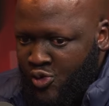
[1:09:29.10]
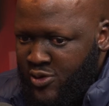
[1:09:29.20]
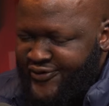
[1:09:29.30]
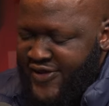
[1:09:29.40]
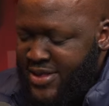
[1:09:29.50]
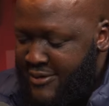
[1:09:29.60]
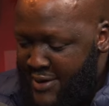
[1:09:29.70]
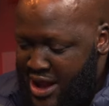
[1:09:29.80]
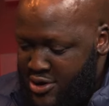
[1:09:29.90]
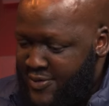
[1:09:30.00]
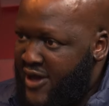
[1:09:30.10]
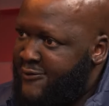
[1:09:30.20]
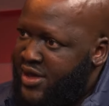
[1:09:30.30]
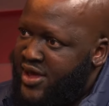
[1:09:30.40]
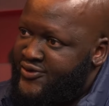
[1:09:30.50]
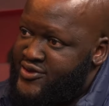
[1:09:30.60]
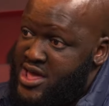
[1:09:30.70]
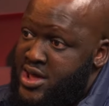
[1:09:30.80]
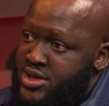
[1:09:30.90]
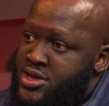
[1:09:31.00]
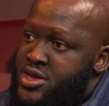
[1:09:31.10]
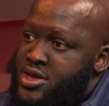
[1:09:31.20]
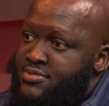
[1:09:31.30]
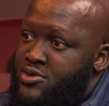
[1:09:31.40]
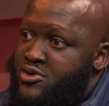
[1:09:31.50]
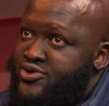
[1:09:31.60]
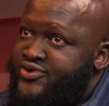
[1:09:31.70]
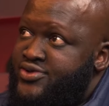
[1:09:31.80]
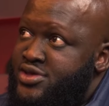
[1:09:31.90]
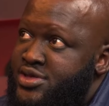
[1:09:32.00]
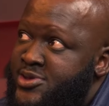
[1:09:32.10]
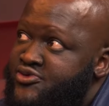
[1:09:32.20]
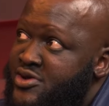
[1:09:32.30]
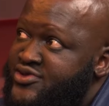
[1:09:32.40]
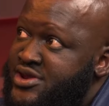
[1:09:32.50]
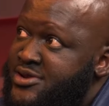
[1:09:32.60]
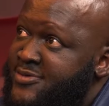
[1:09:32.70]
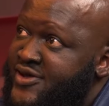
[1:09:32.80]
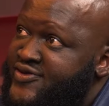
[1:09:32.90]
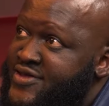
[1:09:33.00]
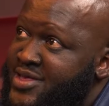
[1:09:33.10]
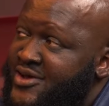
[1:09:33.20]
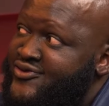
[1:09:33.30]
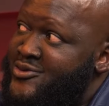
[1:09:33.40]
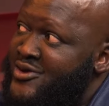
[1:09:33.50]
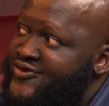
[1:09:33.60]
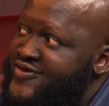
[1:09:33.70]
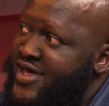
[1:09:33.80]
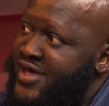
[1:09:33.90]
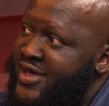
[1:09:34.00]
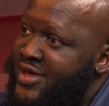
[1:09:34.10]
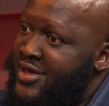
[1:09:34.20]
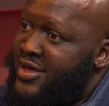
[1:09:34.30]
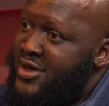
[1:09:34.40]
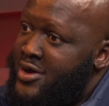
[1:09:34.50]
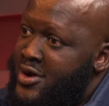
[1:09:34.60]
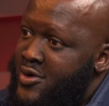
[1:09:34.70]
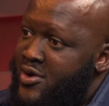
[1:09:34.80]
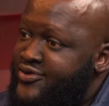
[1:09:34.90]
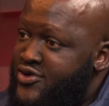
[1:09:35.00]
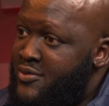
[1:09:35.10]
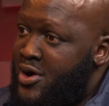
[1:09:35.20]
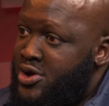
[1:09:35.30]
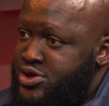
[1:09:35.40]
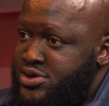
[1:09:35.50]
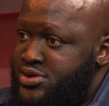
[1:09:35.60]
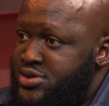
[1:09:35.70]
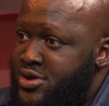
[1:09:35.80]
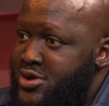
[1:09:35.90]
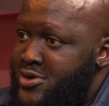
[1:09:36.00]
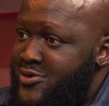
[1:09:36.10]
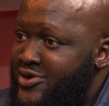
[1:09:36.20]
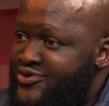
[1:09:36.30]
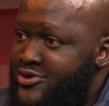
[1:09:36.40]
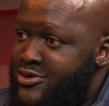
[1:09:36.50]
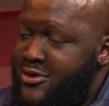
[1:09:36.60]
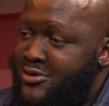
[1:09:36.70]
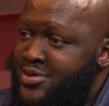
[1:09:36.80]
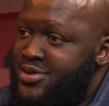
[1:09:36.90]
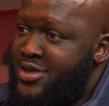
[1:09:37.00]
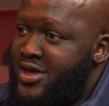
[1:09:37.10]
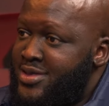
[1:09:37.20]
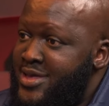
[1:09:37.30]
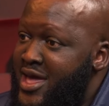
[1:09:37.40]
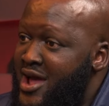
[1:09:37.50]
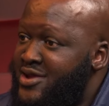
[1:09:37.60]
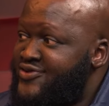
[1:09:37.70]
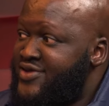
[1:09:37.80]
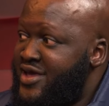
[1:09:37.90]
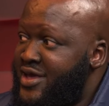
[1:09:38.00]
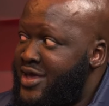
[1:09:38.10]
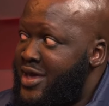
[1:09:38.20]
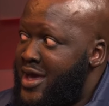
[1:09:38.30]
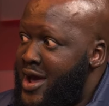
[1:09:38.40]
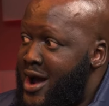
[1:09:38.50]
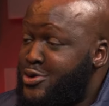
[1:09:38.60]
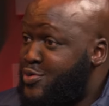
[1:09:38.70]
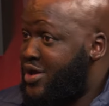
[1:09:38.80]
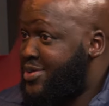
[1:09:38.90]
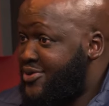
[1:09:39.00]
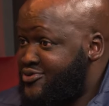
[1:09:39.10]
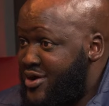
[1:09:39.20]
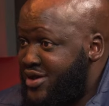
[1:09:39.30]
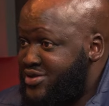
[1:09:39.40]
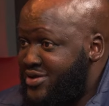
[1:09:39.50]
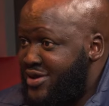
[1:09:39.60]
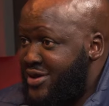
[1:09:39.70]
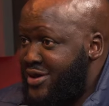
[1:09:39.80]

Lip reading: we're seeing the value of having AECI, because this was an investor that's not saying, where's your margin? Where's your growth? They're kind of saying, how do we get this right?